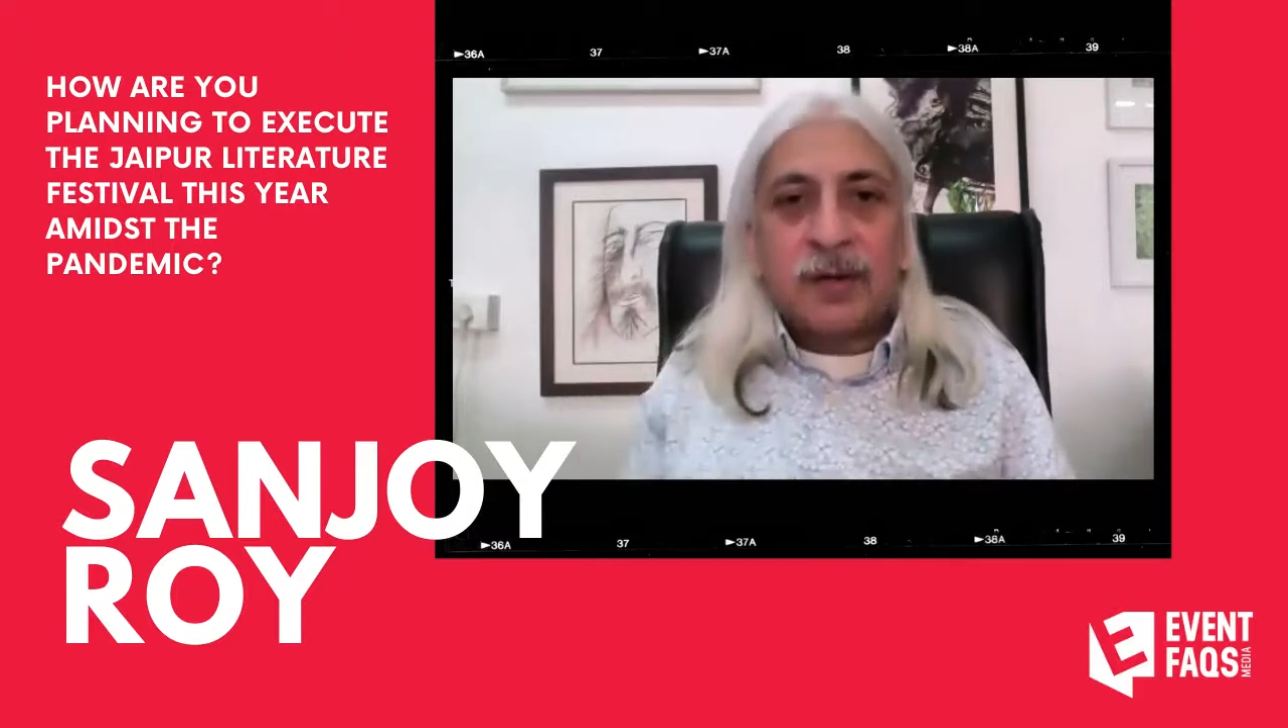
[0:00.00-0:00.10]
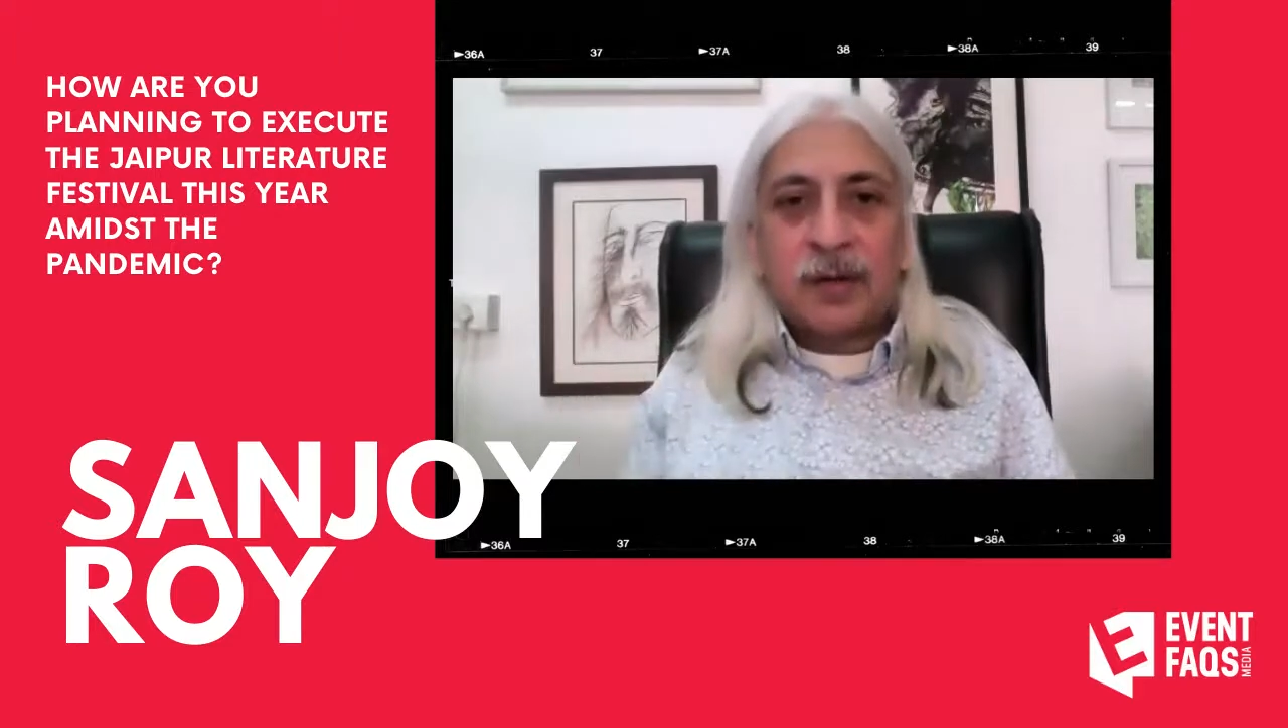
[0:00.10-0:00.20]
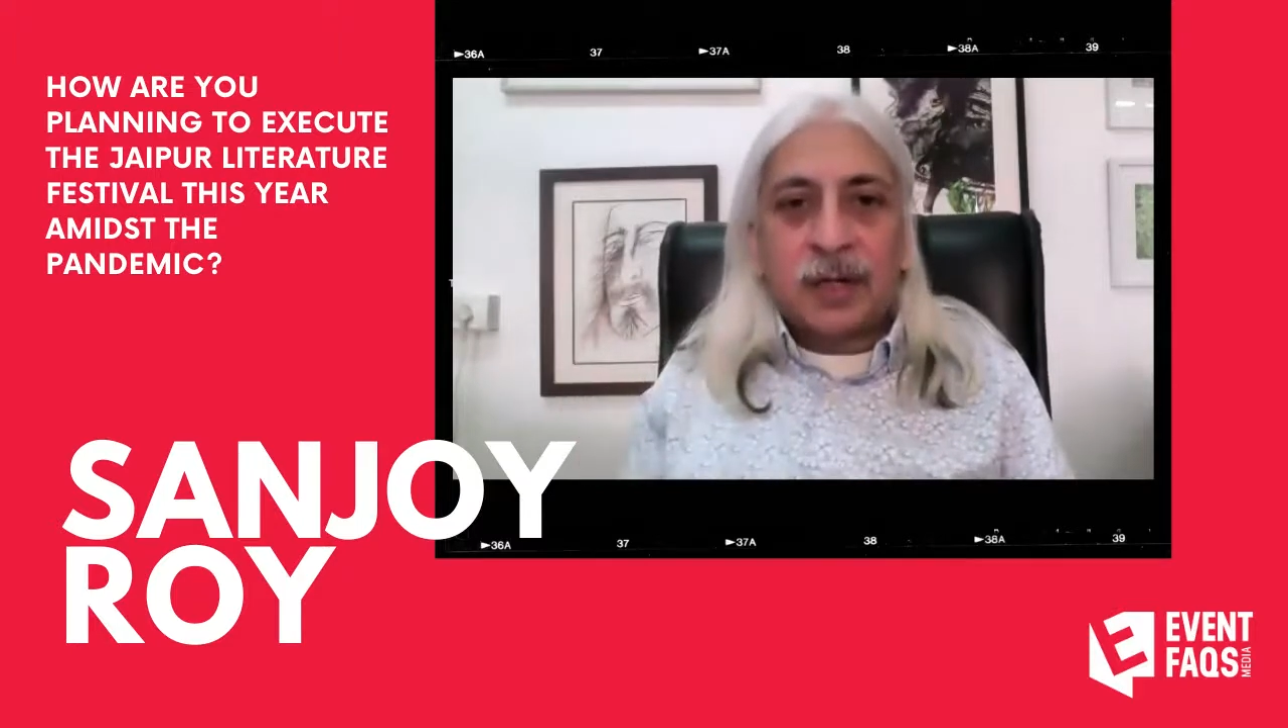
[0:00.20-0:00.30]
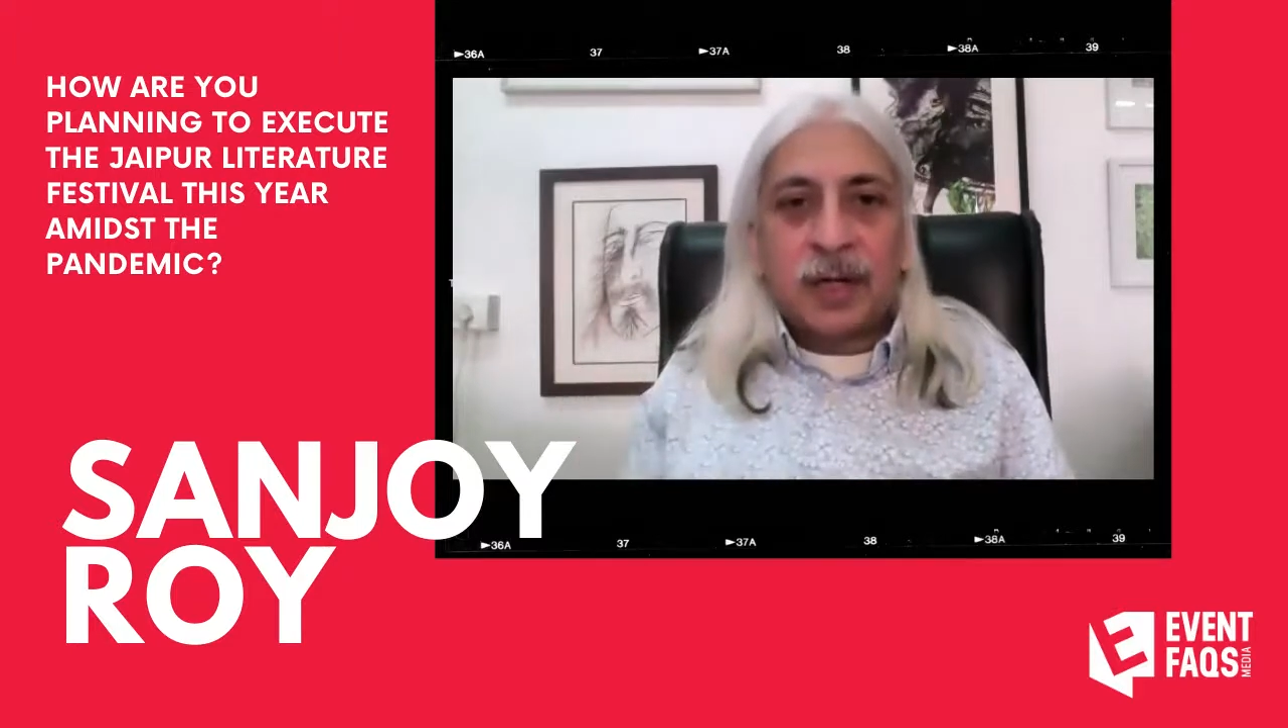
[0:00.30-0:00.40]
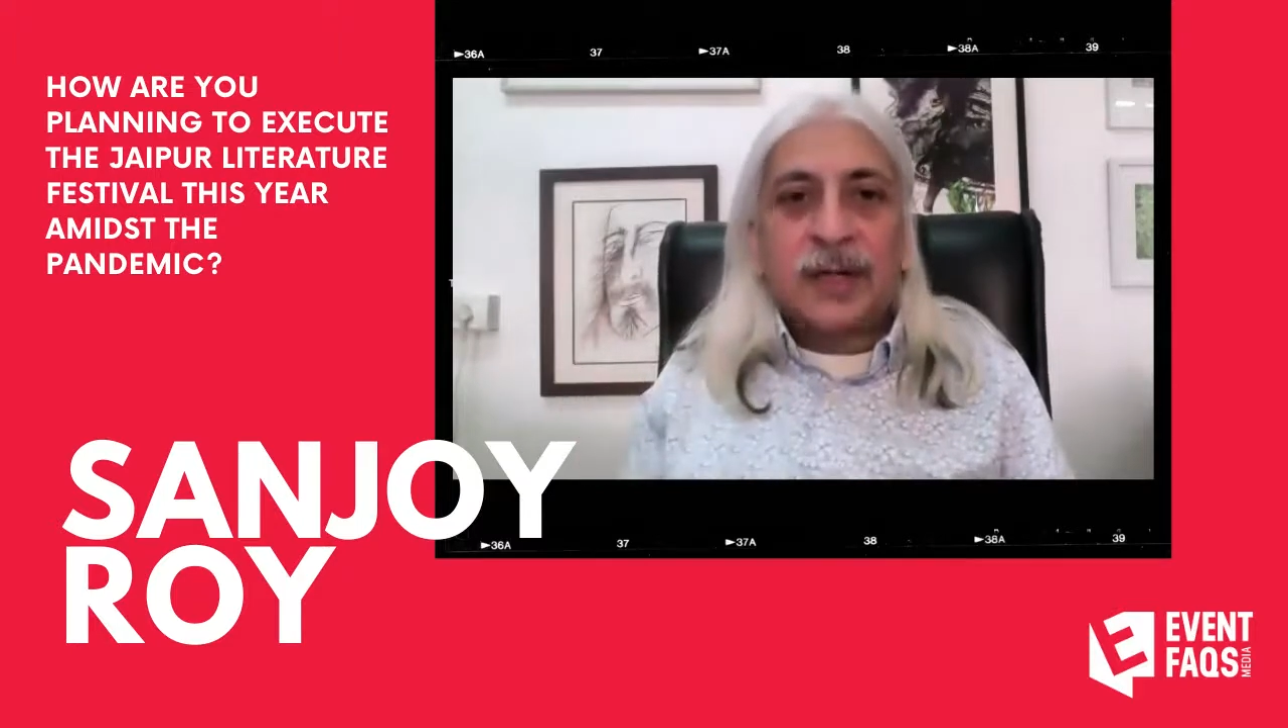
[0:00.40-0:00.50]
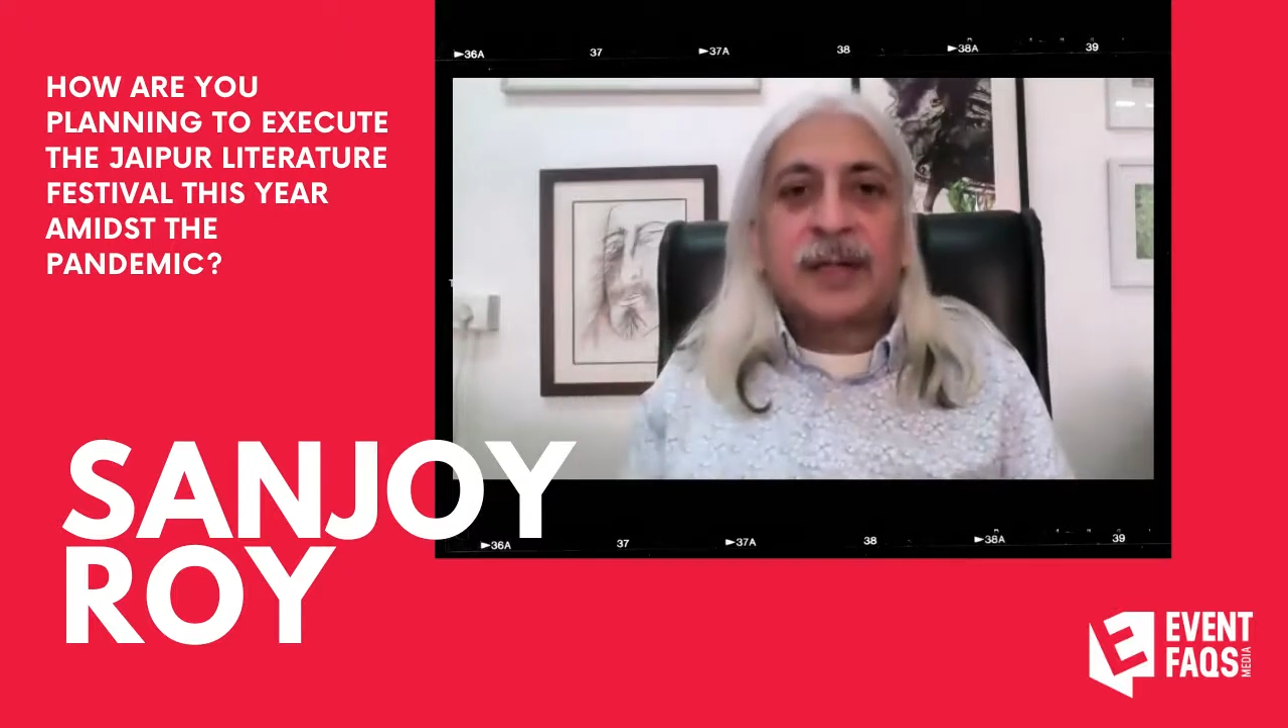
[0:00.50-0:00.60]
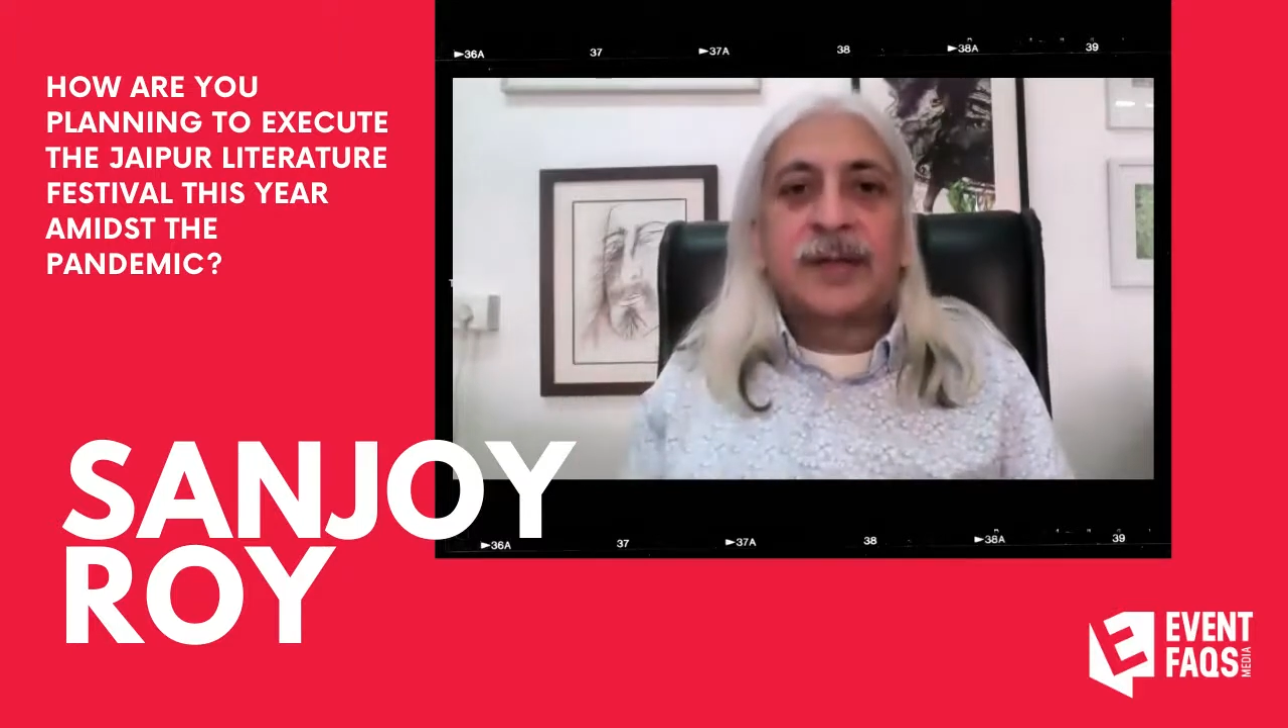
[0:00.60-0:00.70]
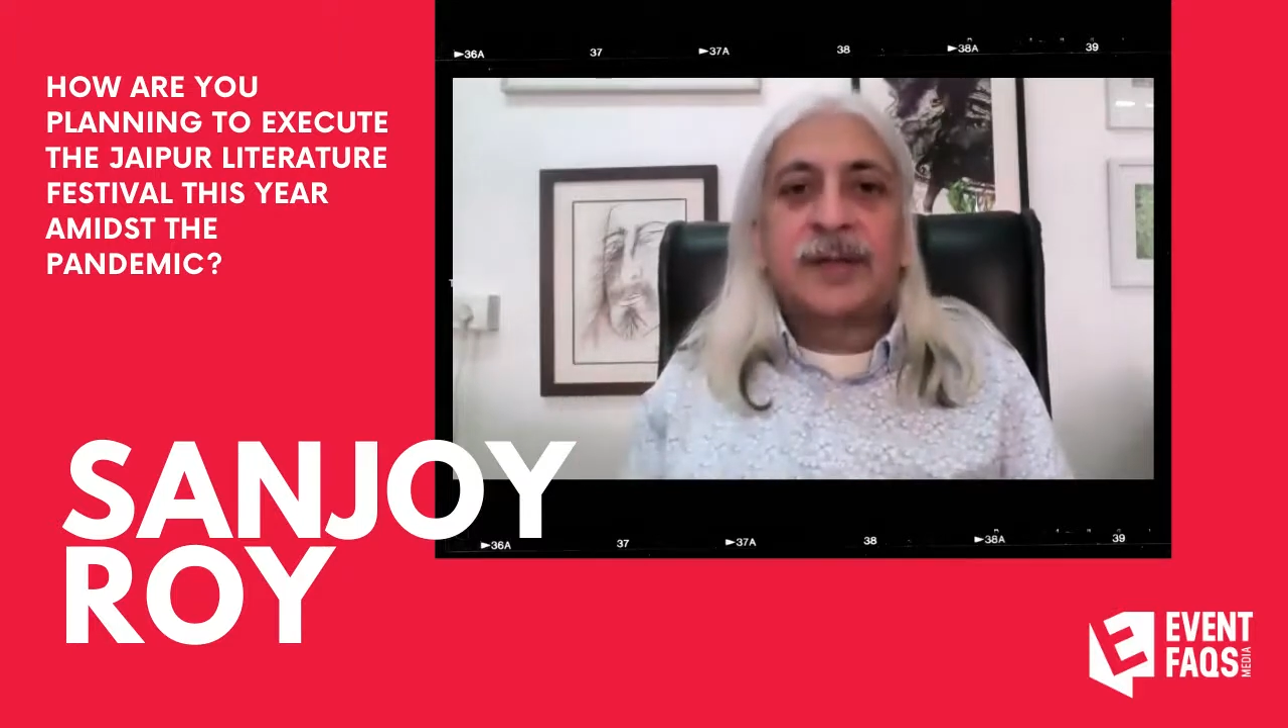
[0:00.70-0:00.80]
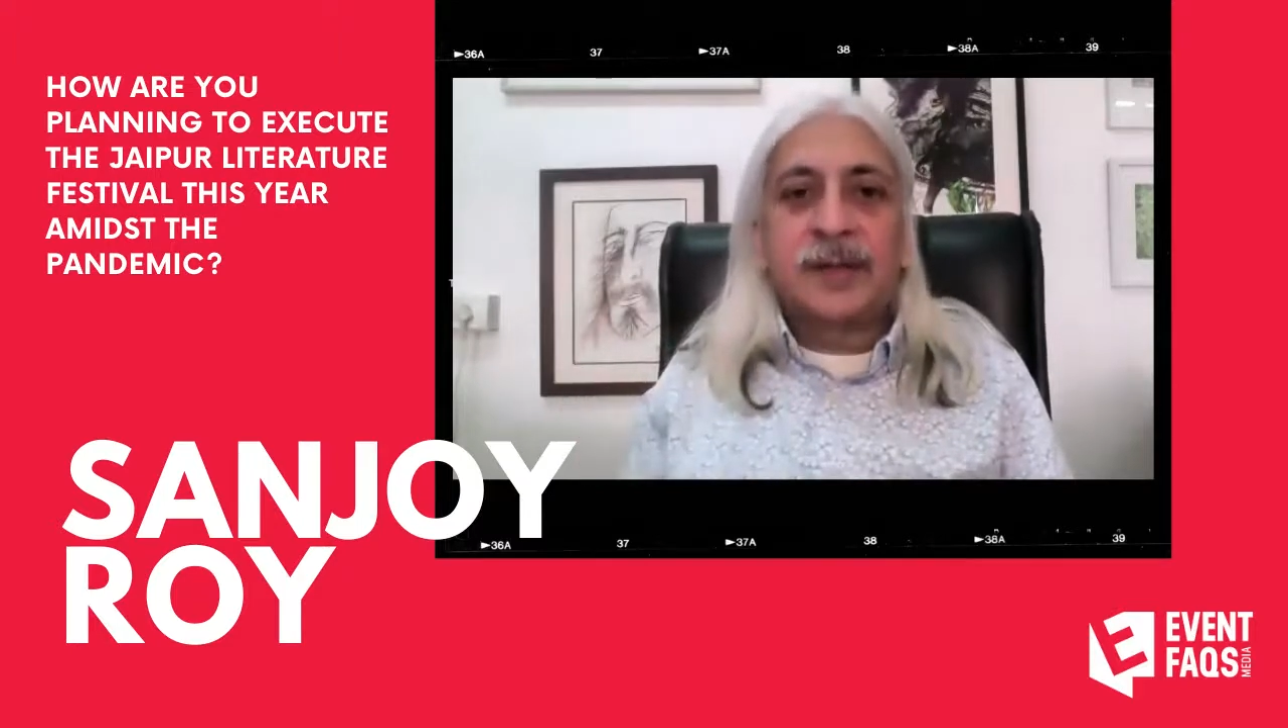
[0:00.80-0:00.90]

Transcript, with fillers: online as